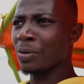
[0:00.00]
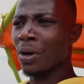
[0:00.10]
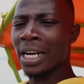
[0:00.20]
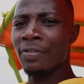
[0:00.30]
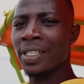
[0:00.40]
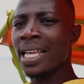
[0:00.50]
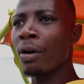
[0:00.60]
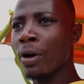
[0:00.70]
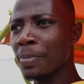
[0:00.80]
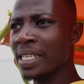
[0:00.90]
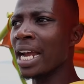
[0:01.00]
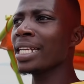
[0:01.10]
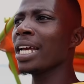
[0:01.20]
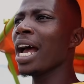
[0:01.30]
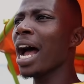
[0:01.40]
You can visit their website
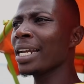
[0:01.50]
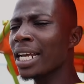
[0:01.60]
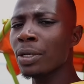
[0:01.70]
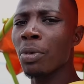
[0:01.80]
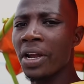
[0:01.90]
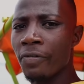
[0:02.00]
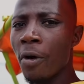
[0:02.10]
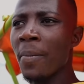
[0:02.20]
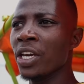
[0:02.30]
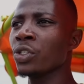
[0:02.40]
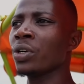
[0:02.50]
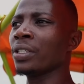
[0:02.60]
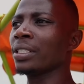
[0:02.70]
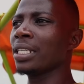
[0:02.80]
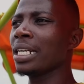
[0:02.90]
and get more
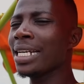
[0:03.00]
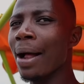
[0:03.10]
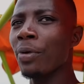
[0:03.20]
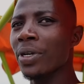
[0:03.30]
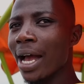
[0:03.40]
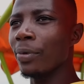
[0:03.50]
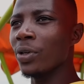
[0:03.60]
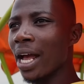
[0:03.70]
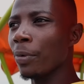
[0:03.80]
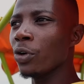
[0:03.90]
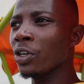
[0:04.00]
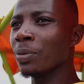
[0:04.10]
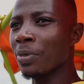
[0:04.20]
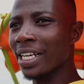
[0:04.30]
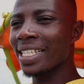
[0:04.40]
information.
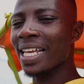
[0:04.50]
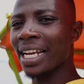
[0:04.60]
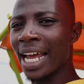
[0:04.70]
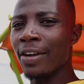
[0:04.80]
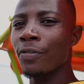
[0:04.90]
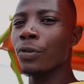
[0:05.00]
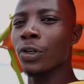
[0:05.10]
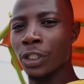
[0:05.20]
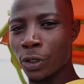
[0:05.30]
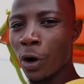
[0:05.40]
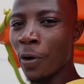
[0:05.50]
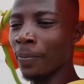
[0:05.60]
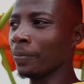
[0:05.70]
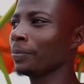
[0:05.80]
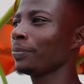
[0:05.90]

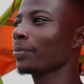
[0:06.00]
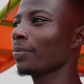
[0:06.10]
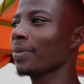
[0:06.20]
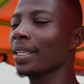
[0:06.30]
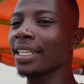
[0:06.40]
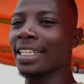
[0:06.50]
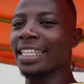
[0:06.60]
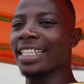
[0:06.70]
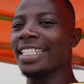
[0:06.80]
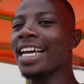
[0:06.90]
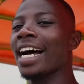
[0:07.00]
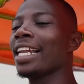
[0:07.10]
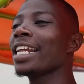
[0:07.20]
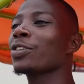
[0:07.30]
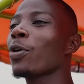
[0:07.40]
www.mugisalive.com. Yeah,
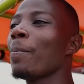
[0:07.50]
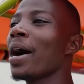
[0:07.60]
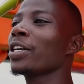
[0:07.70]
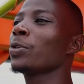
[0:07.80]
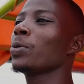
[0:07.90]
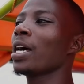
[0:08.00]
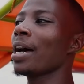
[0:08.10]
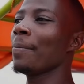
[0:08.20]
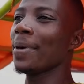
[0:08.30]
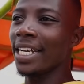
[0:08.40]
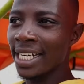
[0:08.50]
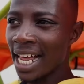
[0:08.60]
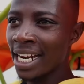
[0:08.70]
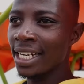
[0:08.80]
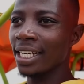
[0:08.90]
let us go back to the
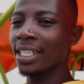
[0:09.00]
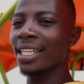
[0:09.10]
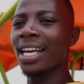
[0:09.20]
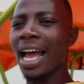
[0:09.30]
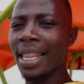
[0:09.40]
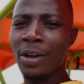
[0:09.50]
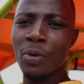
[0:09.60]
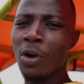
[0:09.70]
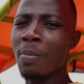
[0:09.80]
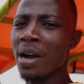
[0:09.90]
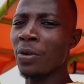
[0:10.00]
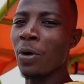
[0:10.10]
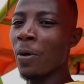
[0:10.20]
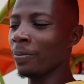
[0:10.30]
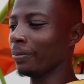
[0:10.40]
mainland, and then we go back
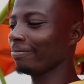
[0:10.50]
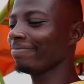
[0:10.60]
home.